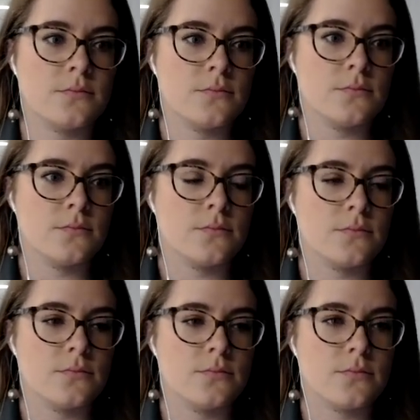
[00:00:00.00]

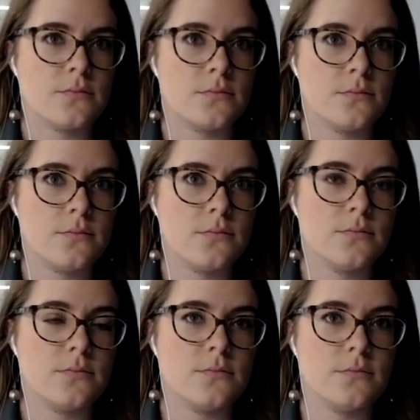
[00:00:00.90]

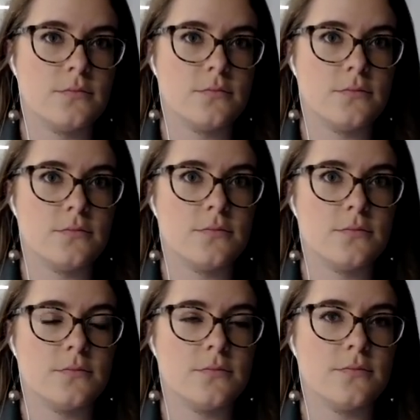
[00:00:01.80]

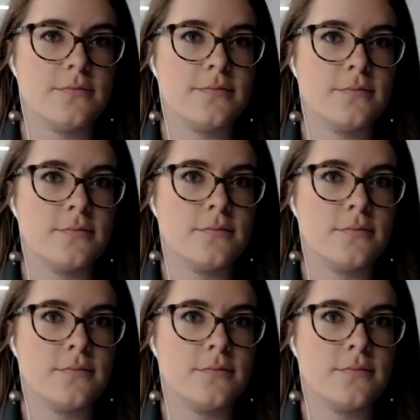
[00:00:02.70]
(silent)